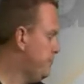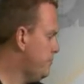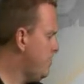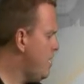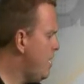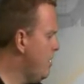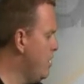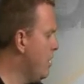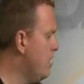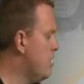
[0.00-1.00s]
The other is a
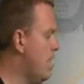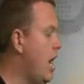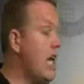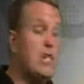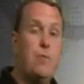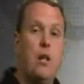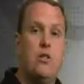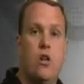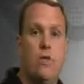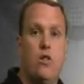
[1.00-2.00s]
hotspot service
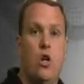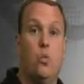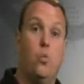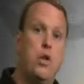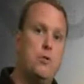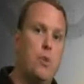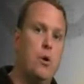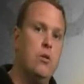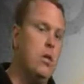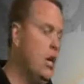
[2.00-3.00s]
called Whisper.
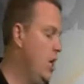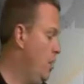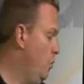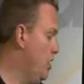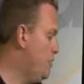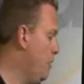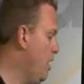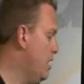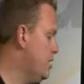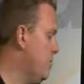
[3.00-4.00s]
Whisper
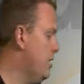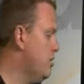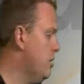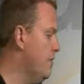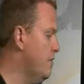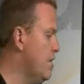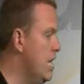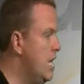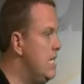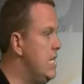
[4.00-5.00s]
hotspot service
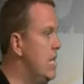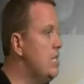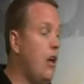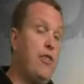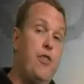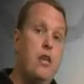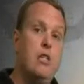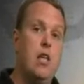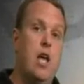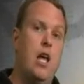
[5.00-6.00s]
does authenticate
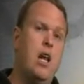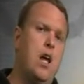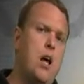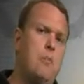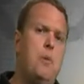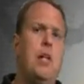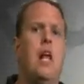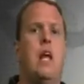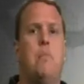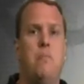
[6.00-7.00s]
a bit like a mix.